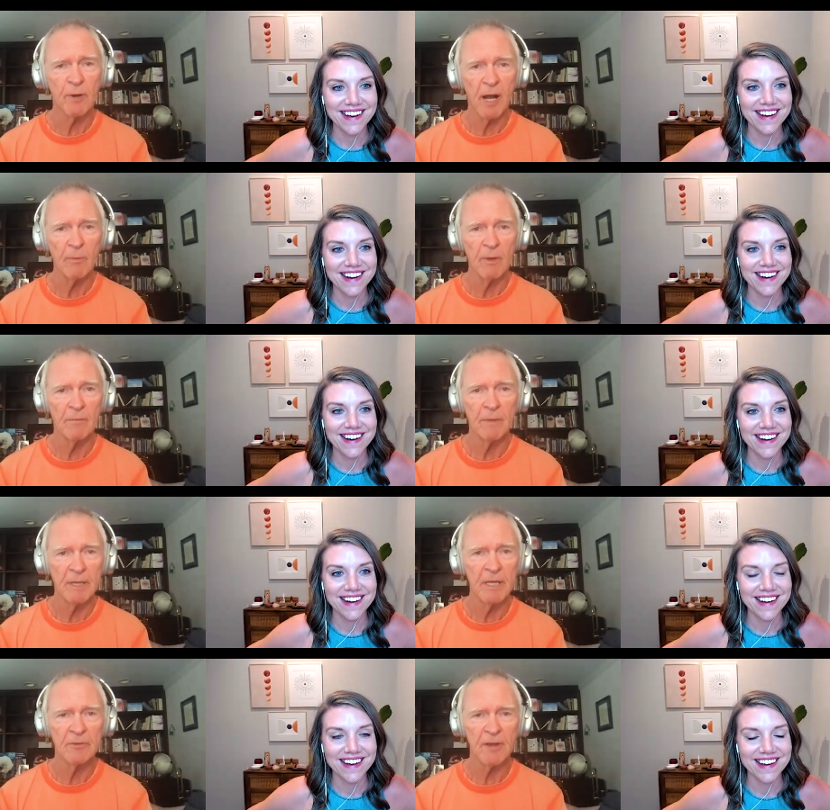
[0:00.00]
Speaker 1: problem
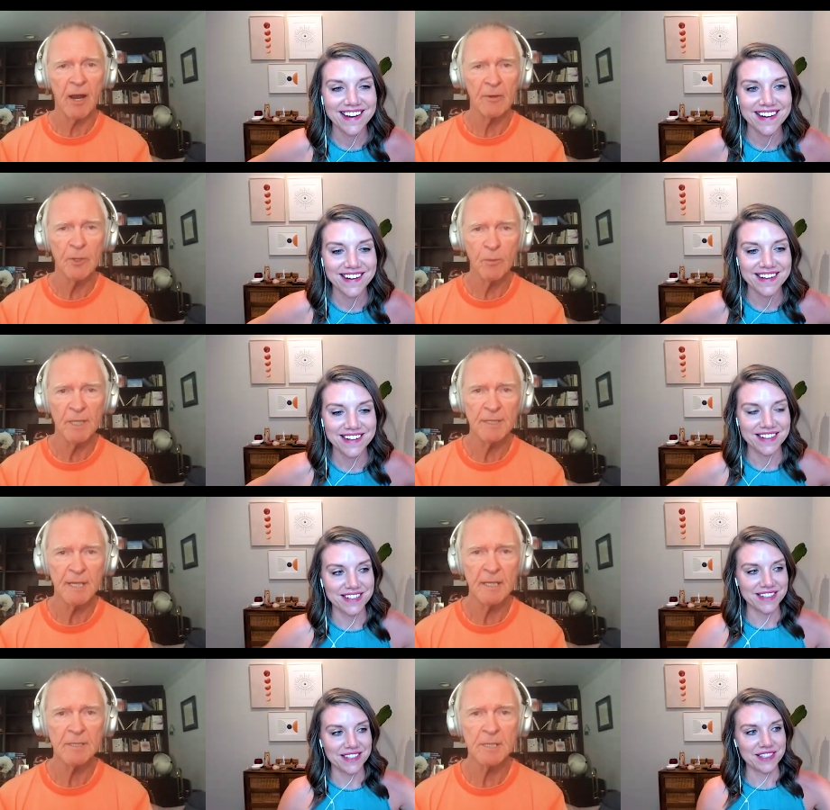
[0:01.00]
is our human
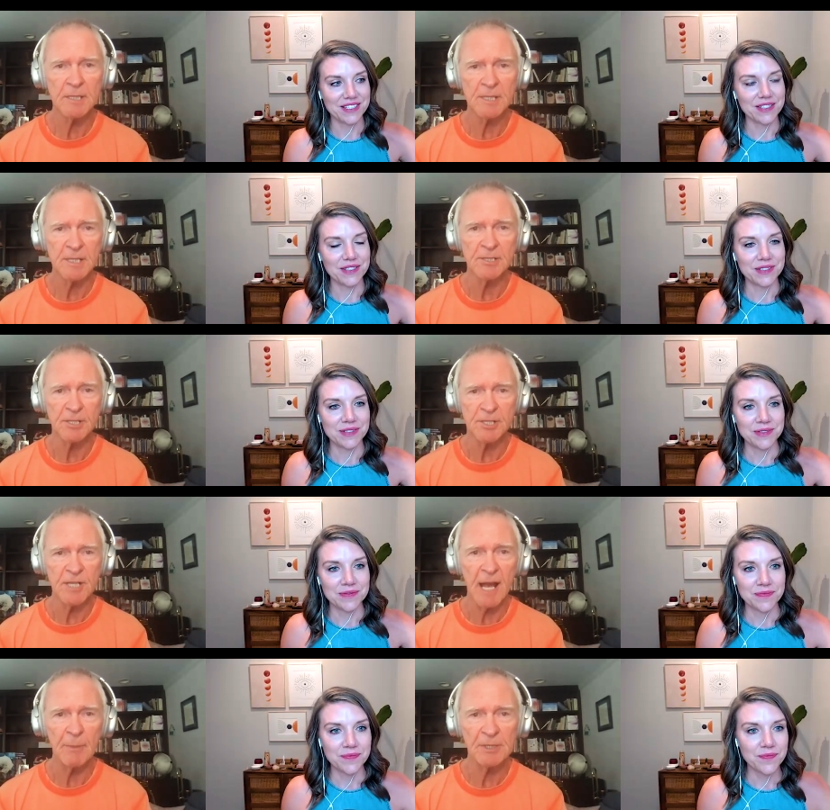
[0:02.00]
tendency to
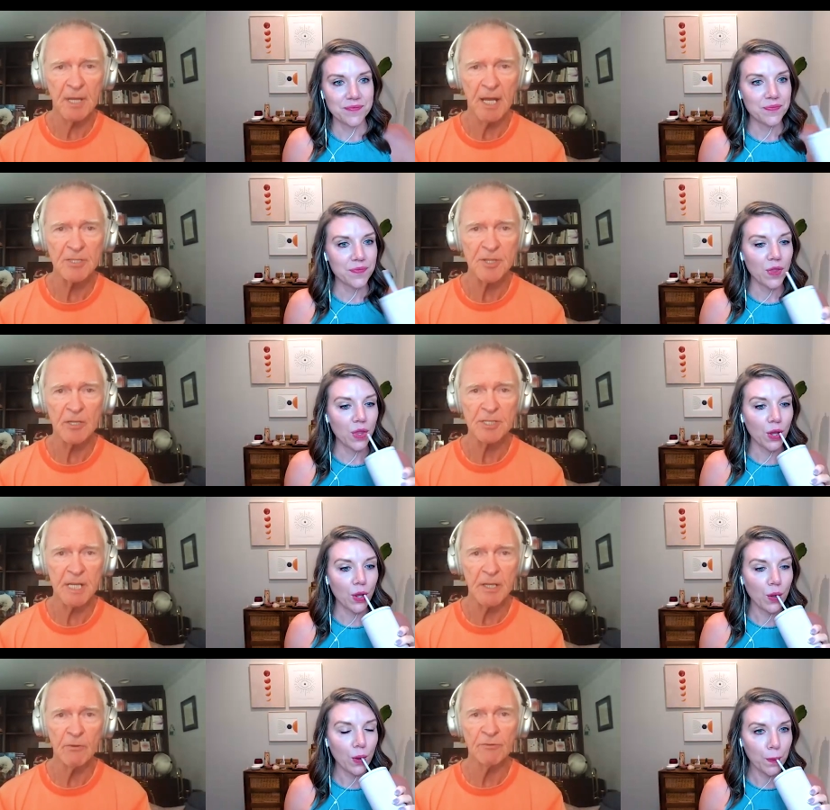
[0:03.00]
sabotage
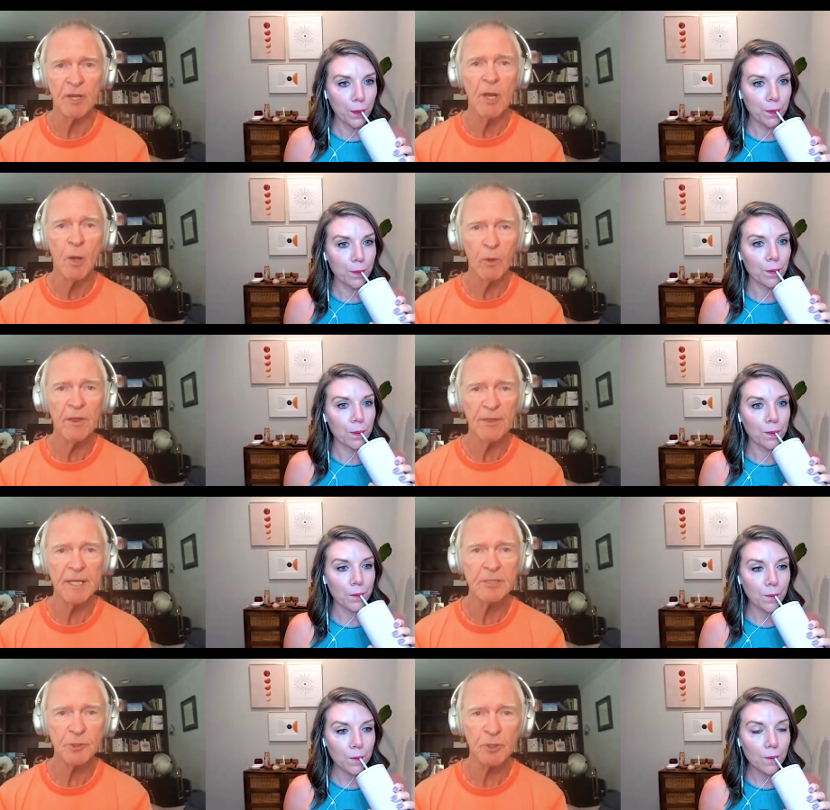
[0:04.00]
ourselves when
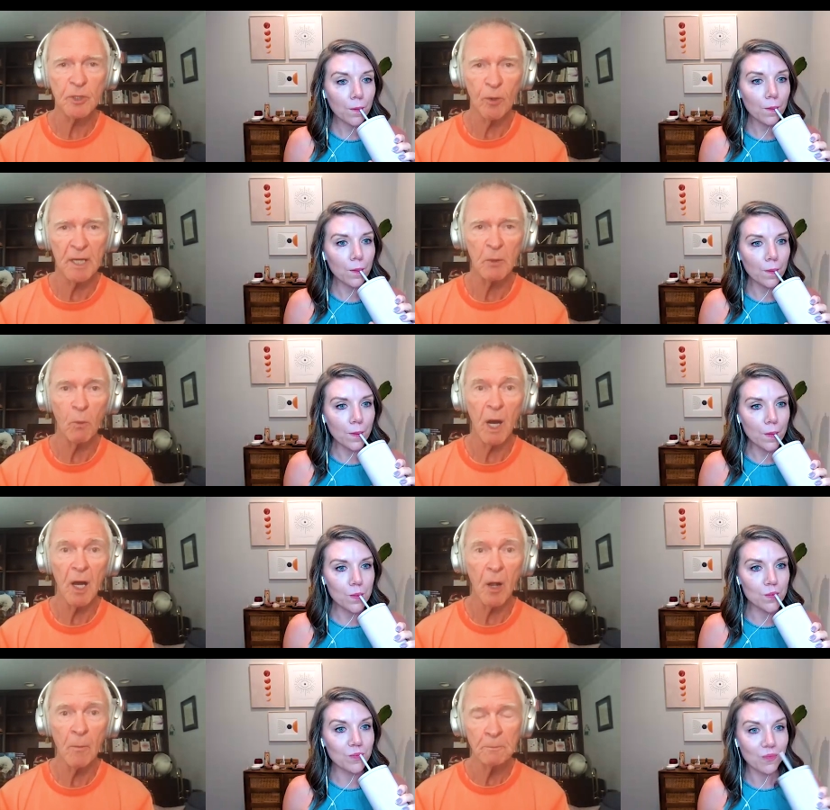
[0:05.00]
things are going
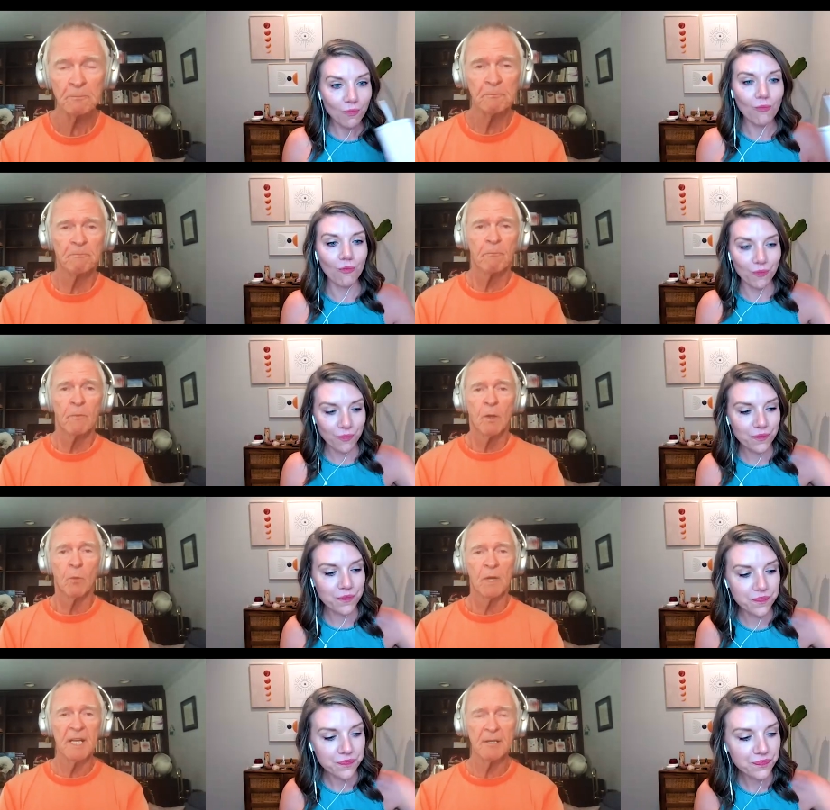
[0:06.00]
well.
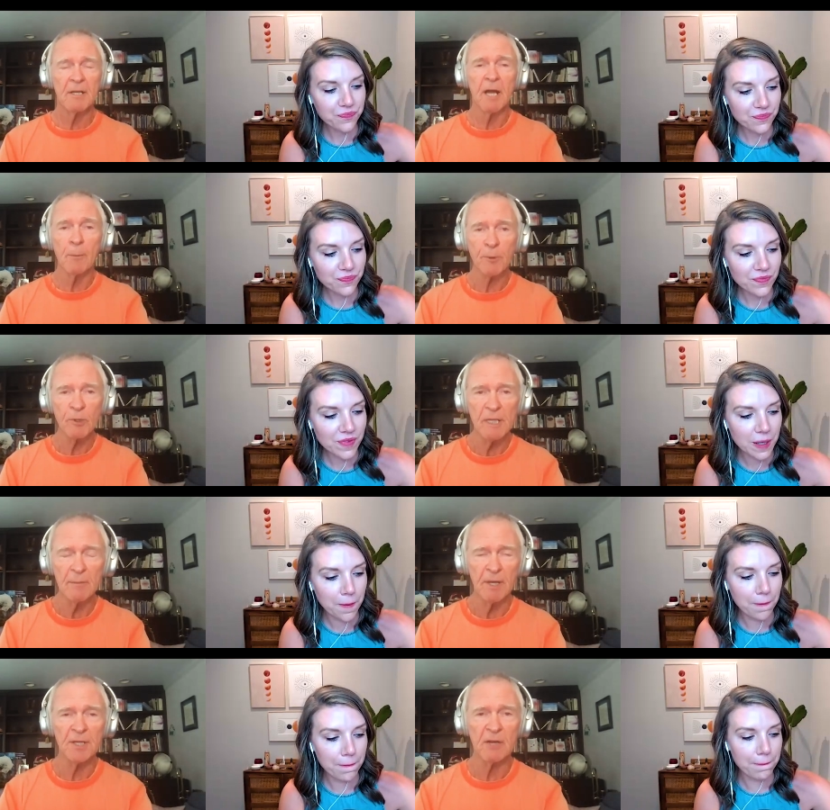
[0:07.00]
We hit an upper
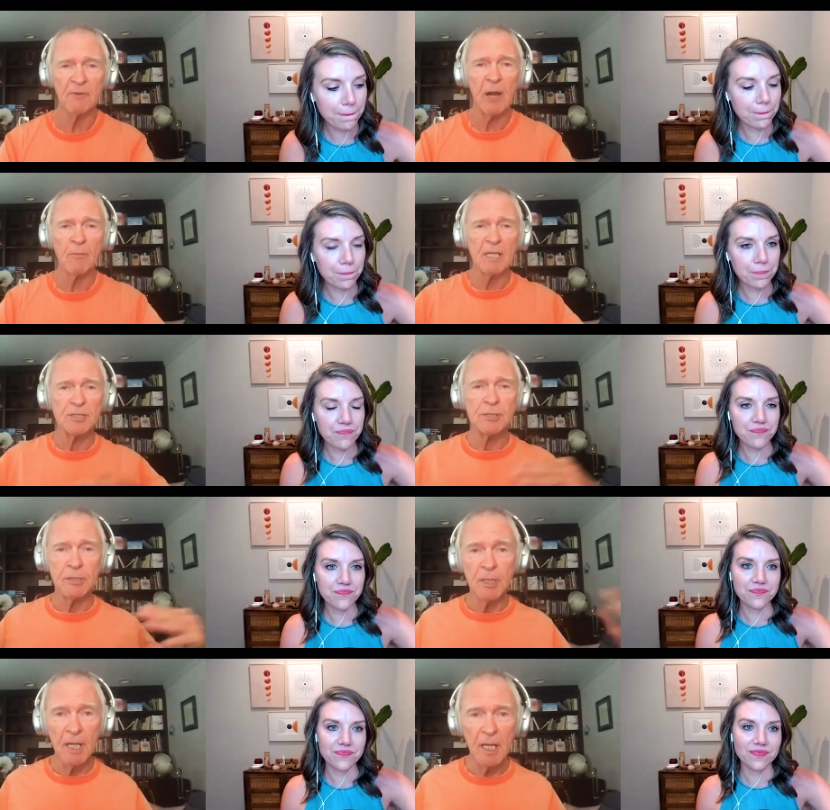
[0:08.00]
limit of how much
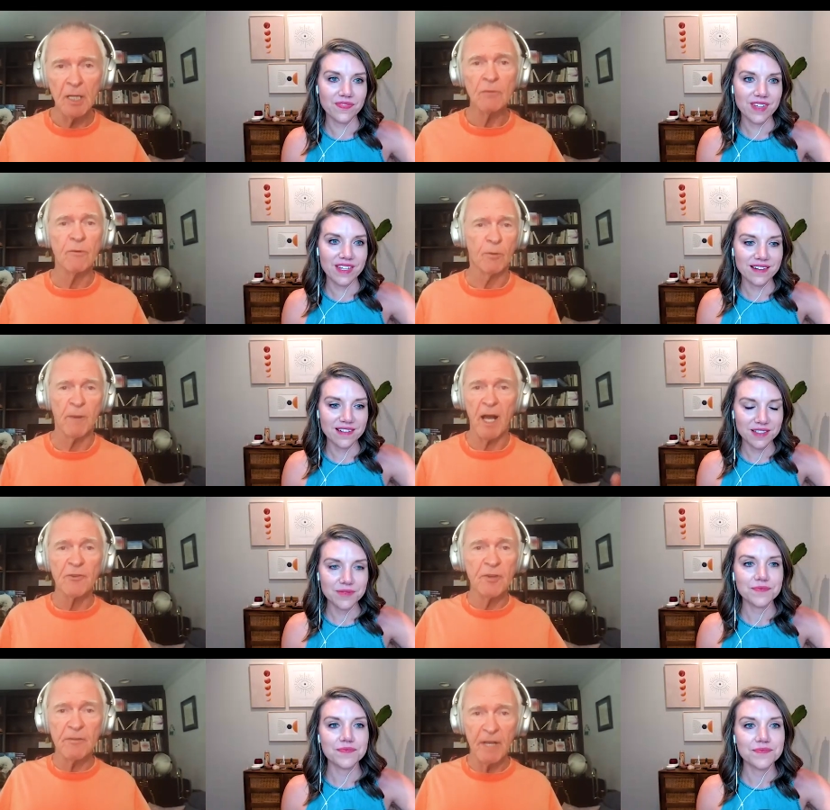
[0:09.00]
love or
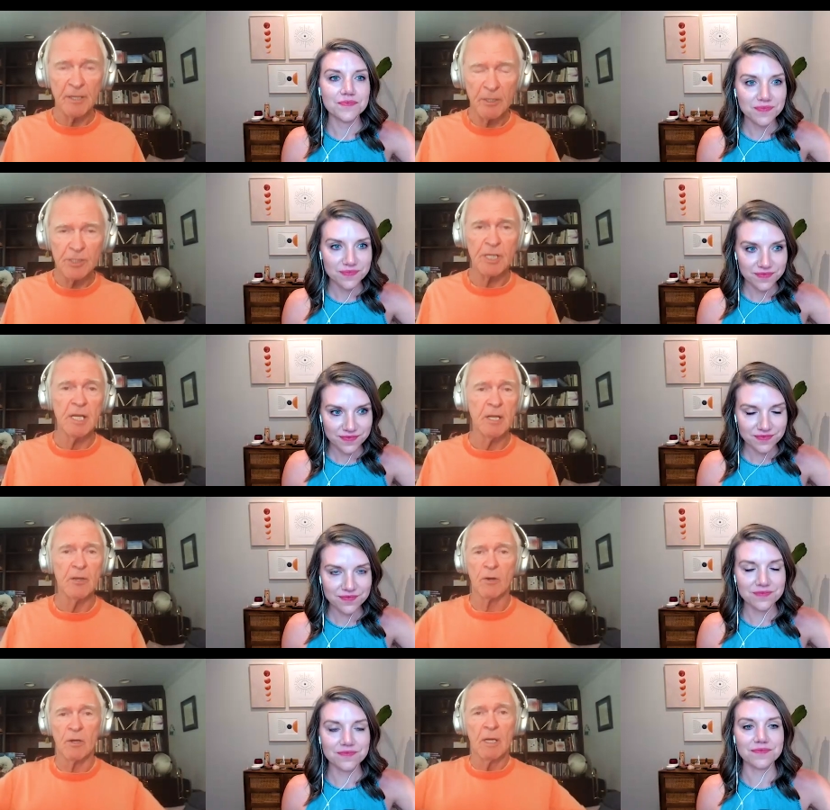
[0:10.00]
positive energy
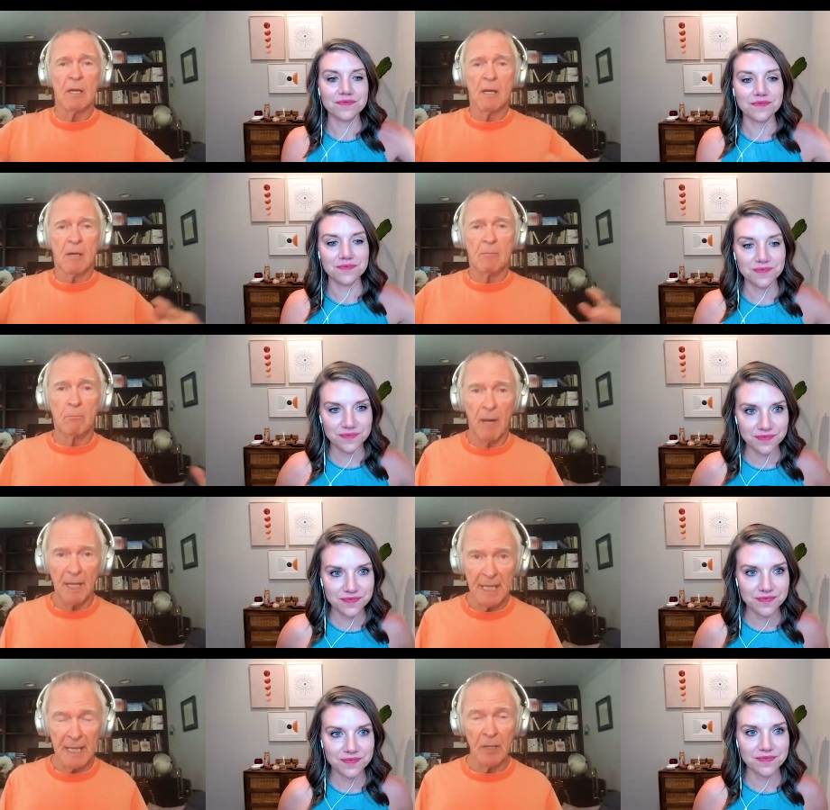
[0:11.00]
or
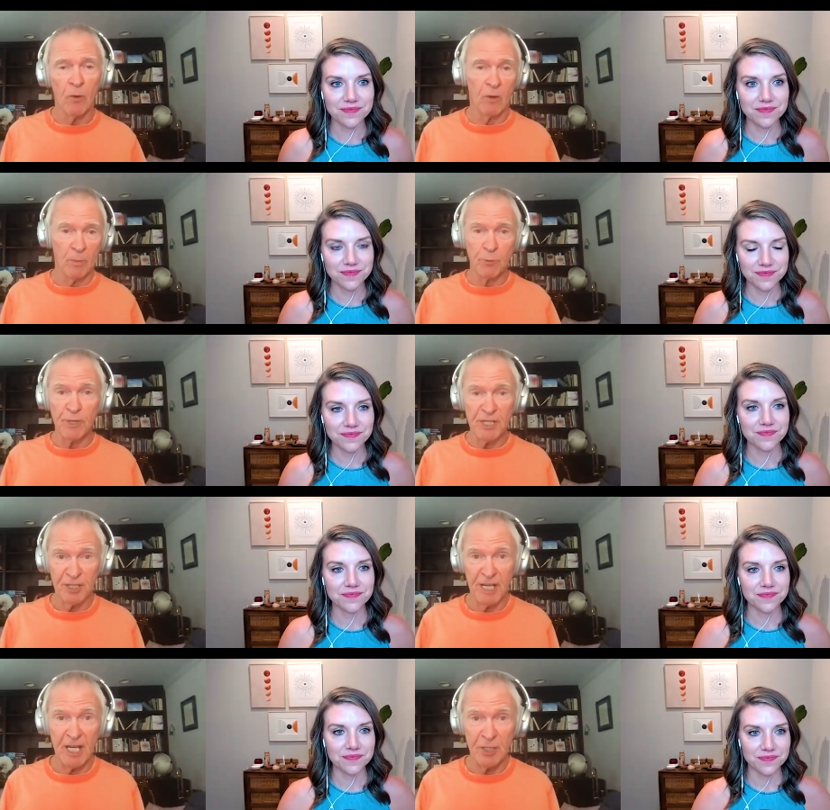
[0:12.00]
money or
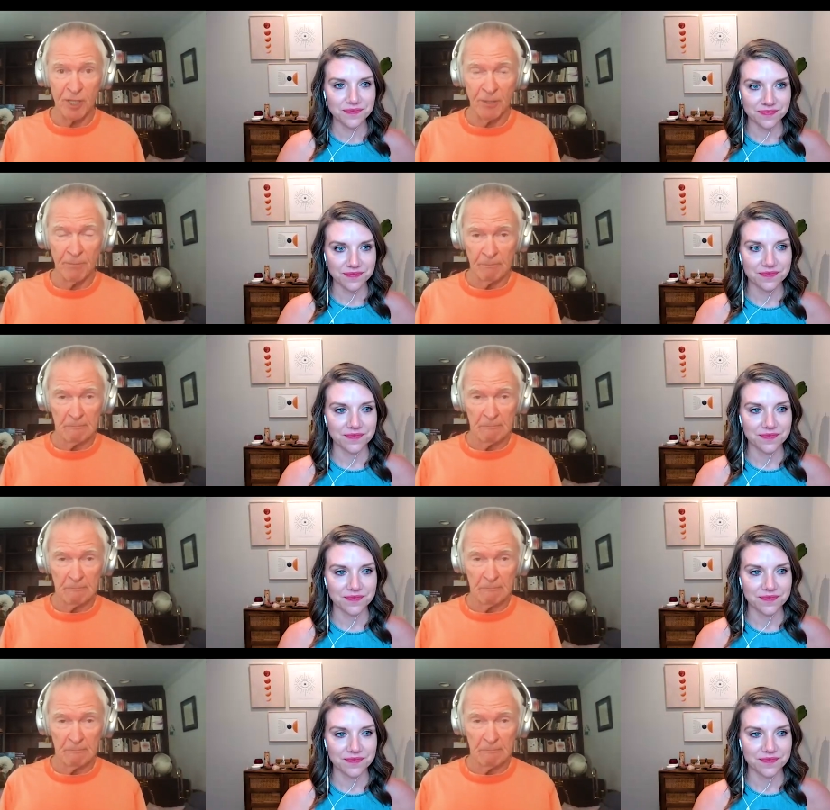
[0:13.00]
appreciation